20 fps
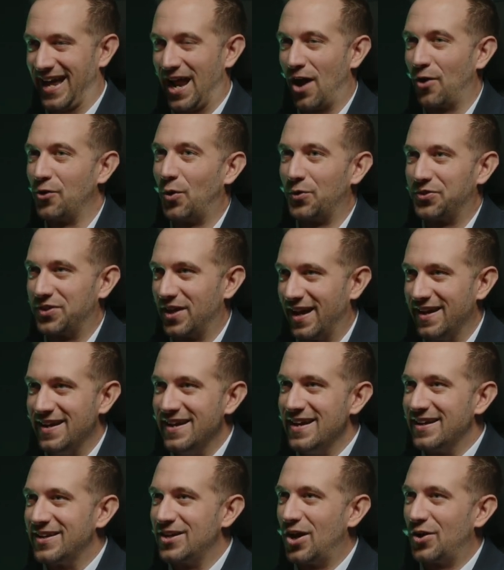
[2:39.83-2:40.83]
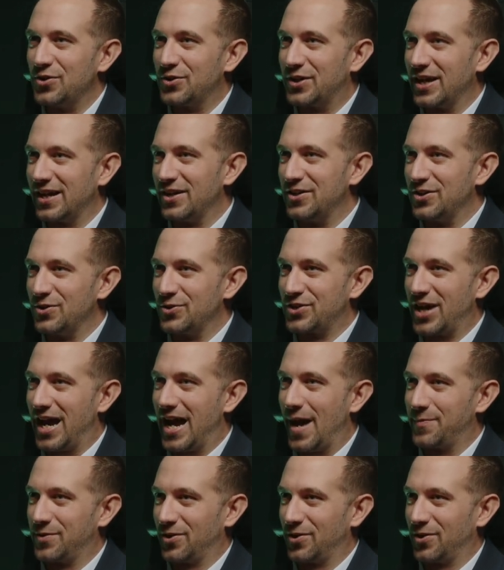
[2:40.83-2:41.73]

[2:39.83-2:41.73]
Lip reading: I don't know what the, you get a new job.